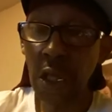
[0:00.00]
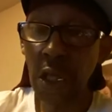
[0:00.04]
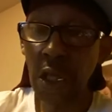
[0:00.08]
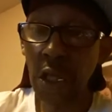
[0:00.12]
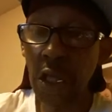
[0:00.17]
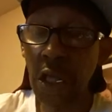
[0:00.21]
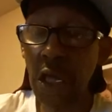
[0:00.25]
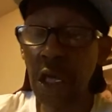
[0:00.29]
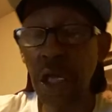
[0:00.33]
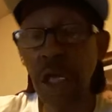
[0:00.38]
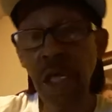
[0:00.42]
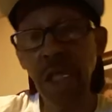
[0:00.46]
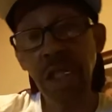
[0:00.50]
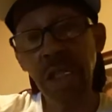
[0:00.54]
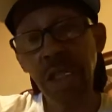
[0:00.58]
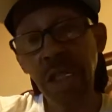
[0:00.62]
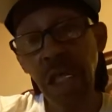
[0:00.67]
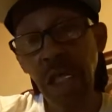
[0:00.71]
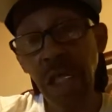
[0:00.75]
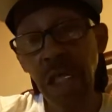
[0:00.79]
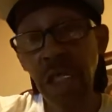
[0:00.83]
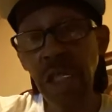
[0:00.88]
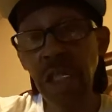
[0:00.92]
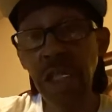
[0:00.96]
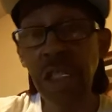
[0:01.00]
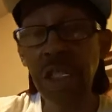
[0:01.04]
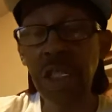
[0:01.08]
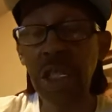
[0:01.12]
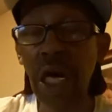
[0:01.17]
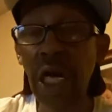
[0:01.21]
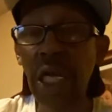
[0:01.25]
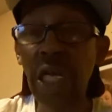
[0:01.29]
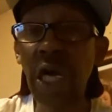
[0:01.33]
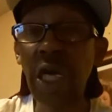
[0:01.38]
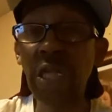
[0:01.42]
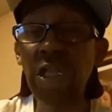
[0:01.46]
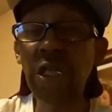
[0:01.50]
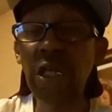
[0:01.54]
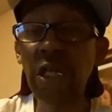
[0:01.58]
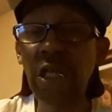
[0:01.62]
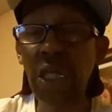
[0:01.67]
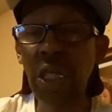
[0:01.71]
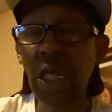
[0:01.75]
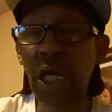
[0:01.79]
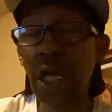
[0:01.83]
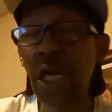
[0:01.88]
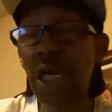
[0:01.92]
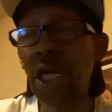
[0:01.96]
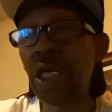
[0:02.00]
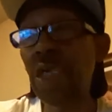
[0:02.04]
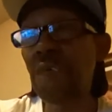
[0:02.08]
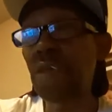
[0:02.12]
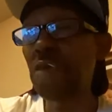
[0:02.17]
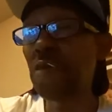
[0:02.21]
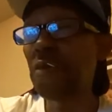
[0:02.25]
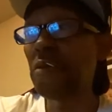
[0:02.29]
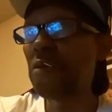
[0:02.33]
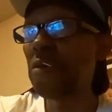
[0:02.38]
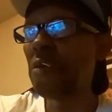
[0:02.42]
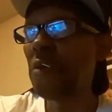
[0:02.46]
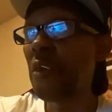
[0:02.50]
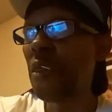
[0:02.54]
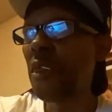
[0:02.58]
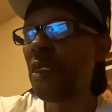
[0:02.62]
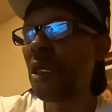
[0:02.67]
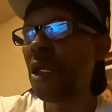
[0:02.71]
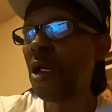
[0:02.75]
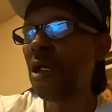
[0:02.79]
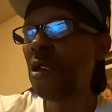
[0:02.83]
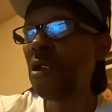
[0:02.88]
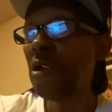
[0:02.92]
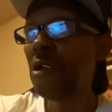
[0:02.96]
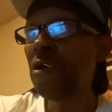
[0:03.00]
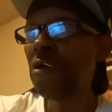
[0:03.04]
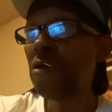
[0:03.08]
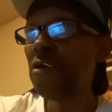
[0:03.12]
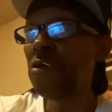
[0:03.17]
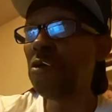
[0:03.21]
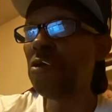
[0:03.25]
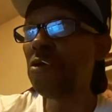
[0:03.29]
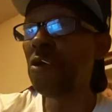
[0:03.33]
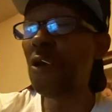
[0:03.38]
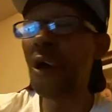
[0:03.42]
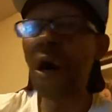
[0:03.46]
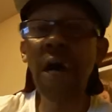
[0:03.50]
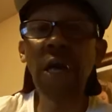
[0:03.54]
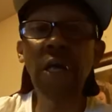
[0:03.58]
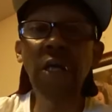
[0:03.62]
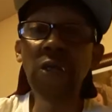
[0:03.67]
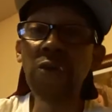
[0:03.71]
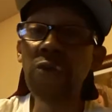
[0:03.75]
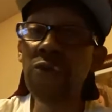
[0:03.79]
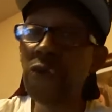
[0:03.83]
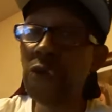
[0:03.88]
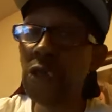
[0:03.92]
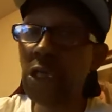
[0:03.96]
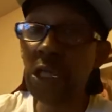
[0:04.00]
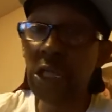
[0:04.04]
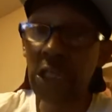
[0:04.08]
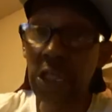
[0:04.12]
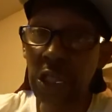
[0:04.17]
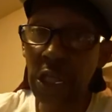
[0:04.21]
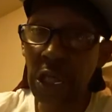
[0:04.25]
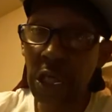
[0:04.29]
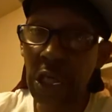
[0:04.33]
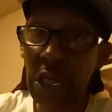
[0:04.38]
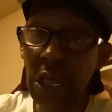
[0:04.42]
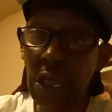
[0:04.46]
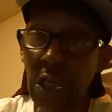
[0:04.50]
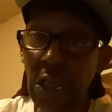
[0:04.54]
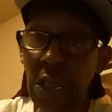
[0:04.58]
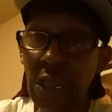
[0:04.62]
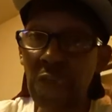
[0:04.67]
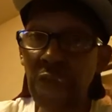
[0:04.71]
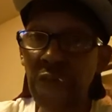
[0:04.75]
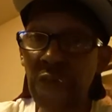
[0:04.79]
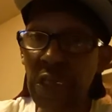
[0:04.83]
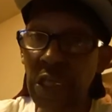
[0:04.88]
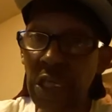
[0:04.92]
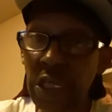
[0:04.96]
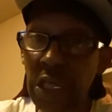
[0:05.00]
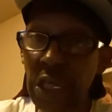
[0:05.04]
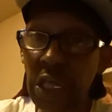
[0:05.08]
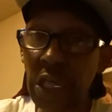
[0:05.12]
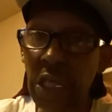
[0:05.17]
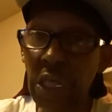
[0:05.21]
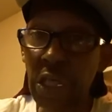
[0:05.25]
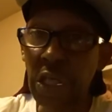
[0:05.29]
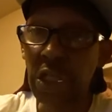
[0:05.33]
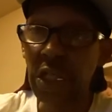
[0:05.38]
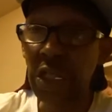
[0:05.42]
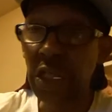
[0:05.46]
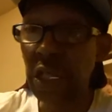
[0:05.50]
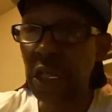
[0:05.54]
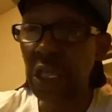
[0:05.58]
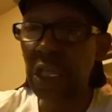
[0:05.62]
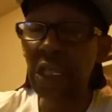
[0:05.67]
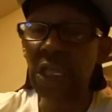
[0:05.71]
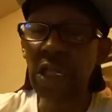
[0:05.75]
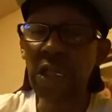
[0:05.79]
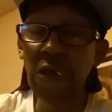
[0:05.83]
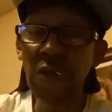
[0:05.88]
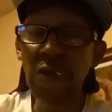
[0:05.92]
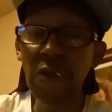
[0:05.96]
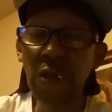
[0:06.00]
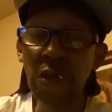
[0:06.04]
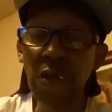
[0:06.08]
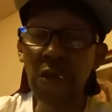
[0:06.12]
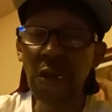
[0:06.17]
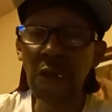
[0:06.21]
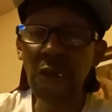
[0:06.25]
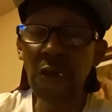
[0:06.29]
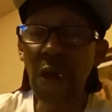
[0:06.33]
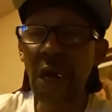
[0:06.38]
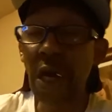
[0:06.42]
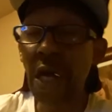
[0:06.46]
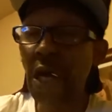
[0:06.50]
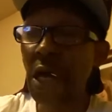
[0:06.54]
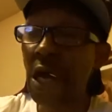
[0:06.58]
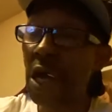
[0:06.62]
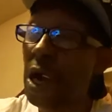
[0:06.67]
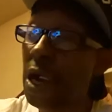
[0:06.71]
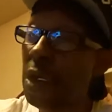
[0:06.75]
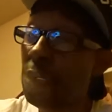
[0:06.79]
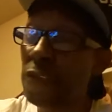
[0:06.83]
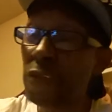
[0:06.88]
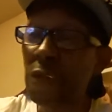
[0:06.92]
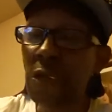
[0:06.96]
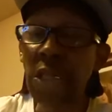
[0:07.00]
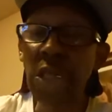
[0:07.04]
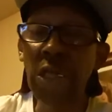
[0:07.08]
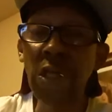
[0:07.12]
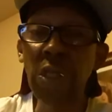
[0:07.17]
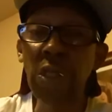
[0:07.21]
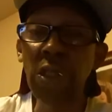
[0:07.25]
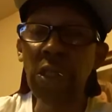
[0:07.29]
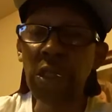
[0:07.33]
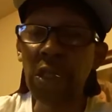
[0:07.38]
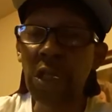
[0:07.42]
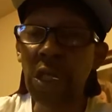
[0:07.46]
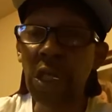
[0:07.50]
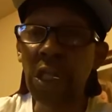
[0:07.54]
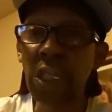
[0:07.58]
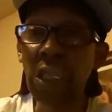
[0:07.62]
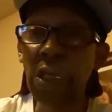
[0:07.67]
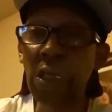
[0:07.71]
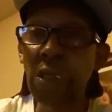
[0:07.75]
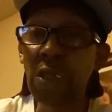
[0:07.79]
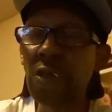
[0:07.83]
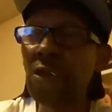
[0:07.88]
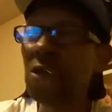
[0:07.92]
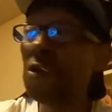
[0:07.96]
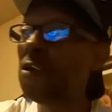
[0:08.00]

Now they say he shot out the car. You know, I couldn't really tell if he did or didn't. You know, I, I really couldn't tell.